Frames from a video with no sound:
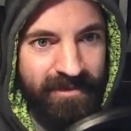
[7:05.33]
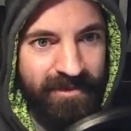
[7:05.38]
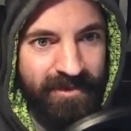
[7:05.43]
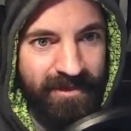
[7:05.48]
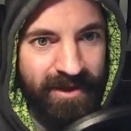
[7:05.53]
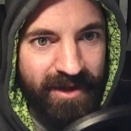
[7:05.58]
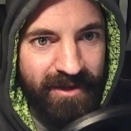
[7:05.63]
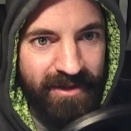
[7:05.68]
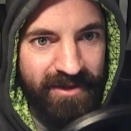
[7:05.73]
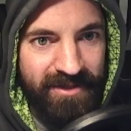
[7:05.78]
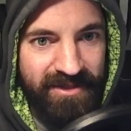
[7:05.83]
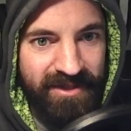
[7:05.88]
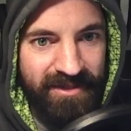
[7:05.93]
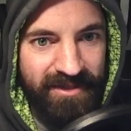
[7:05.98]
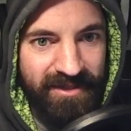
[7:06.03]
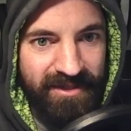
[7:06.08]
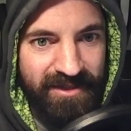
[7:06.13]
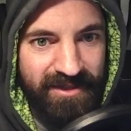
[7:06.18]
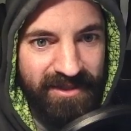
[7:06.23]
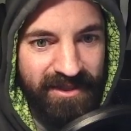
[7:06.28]
All right, let's get
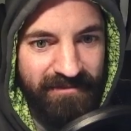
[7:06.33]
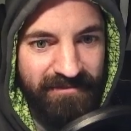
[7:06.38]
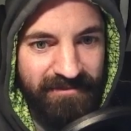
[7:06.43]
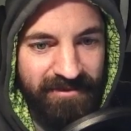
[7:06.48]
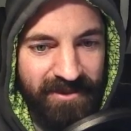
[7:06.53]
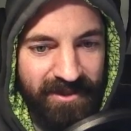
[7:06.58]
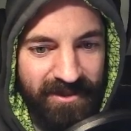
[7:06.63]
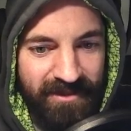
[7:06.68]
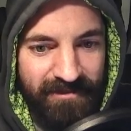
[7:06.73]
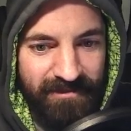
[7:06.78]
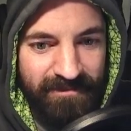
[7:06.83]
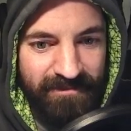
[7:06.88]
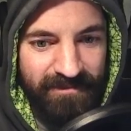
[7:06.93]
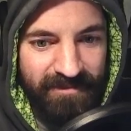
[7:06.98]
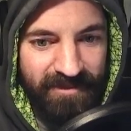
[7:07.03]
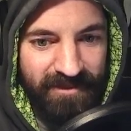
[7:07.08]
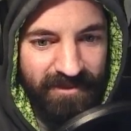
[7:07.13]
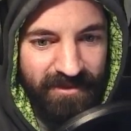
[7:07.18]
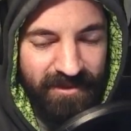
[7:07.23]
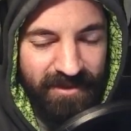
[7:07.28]
this stuff done.
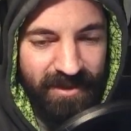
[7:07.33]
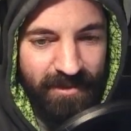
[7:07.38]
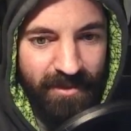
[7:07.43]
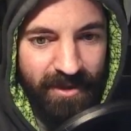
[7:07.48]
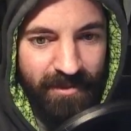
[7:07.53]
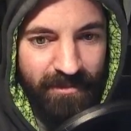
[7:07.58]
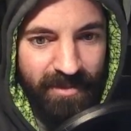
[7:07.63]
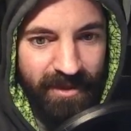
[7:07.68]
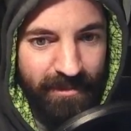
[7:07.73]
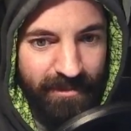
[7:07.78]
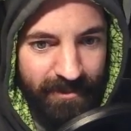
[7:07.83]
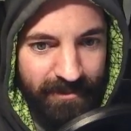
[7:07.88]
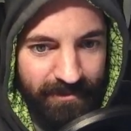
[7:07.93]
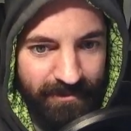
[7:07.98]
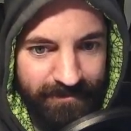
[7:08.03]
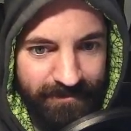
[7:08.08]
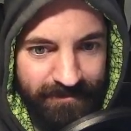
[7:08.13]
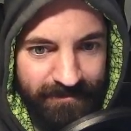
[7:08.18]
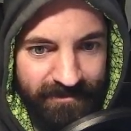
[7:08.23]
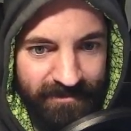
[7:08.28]
Come on, people.
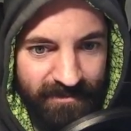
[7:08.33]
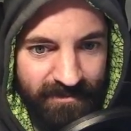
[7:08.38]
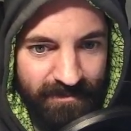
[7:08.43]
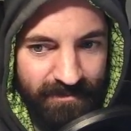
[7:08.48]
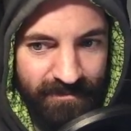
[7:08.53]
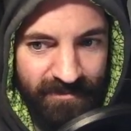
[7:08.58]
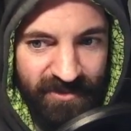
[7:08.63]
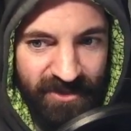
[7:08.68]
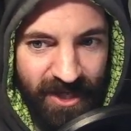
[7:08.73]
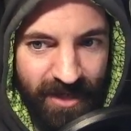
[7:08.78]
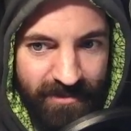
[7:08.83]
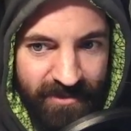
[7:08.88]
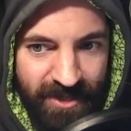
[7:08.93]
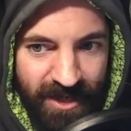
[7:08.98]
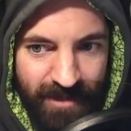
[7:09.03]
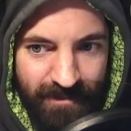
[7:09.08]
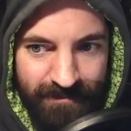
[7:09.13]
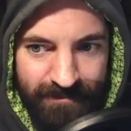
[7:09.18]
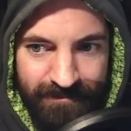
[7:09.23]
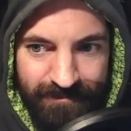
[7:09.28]
Chop chop.